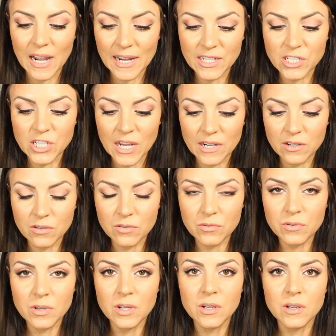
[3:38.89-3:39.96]

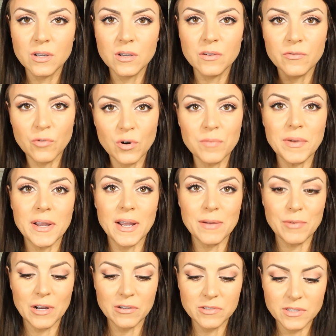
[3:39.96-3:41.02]
eyeshadow for my
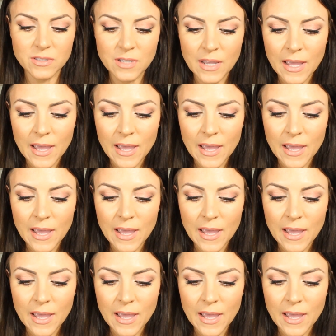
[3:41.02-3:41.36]
eyebrows.